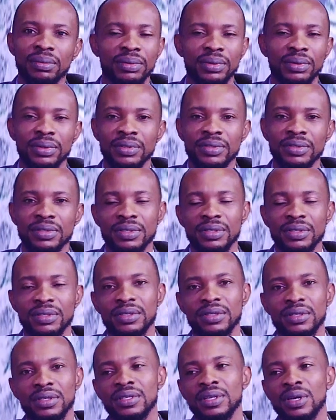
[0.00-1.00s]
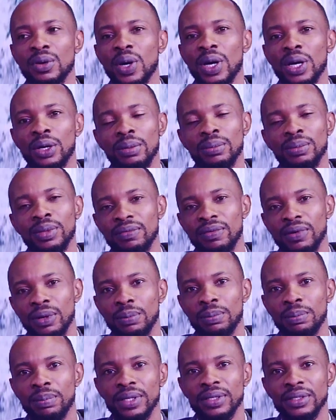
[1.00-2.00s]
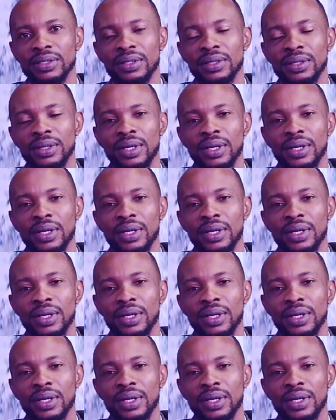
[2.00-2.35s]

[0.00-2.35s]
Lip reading: Is a welcome development.